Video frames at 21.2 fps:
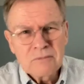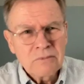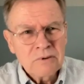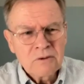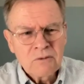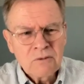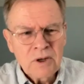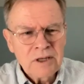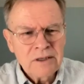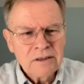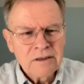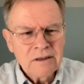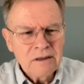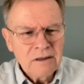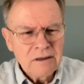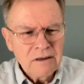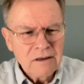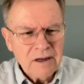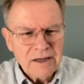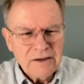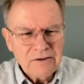well,
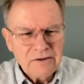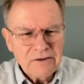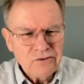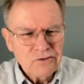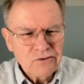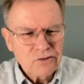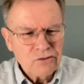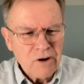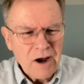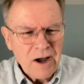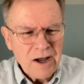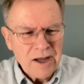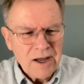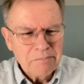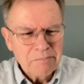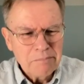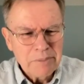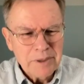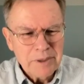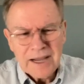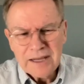nice try,
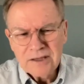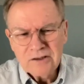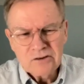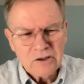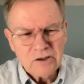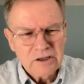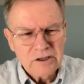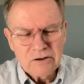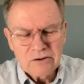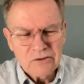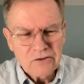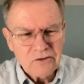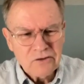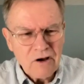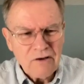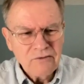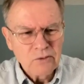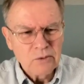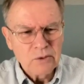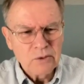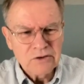but actually your
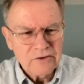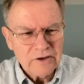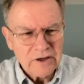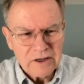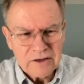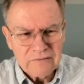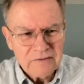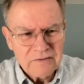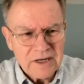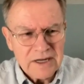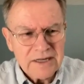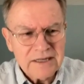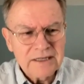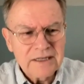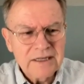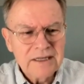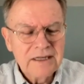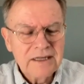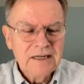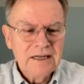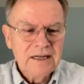software is out of date.
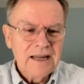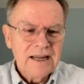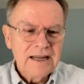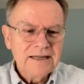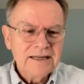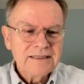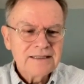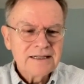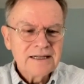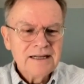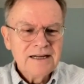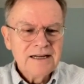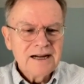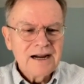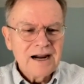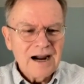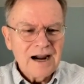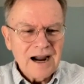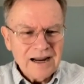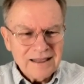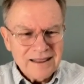And
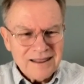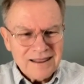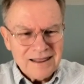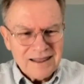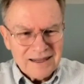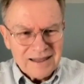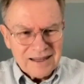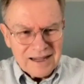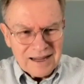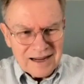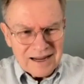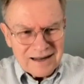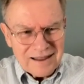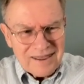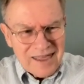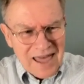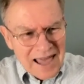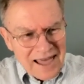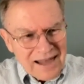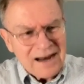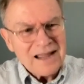
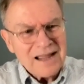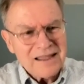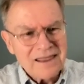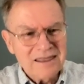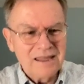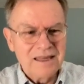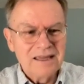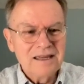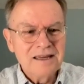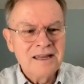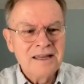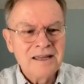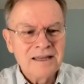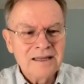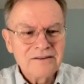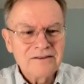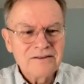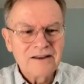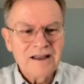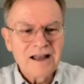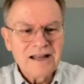that, I think,
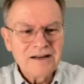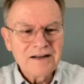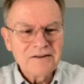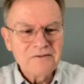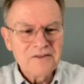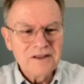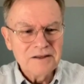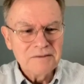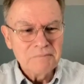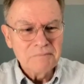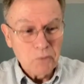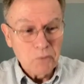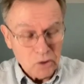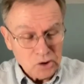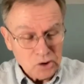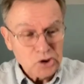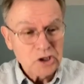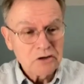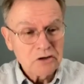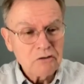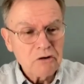is kind of the more
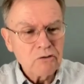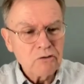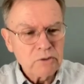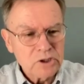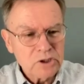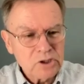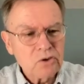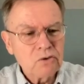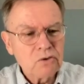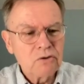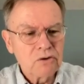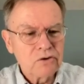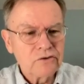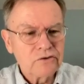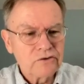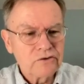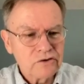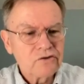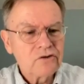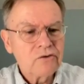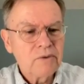general rhetorical
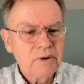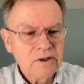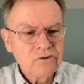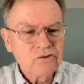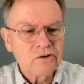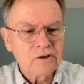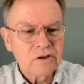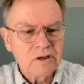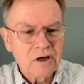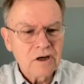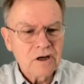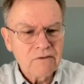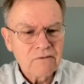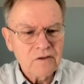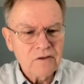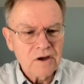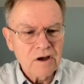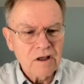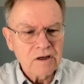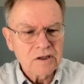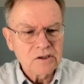situation of
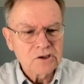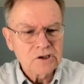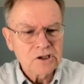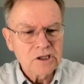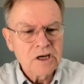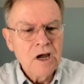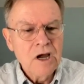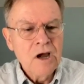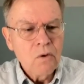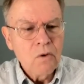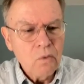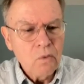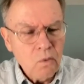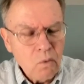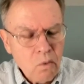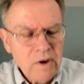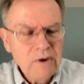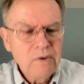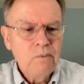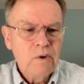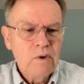theology
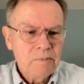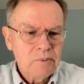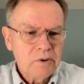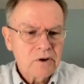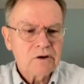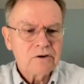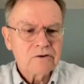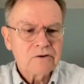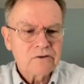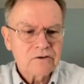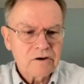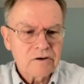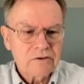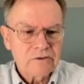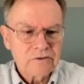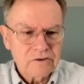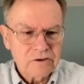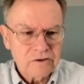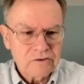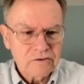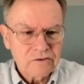when we put ourselves
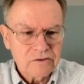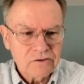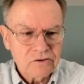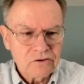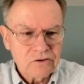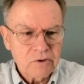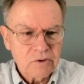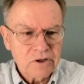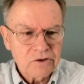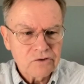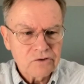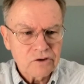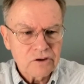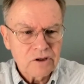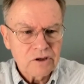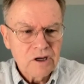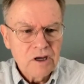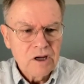in a situation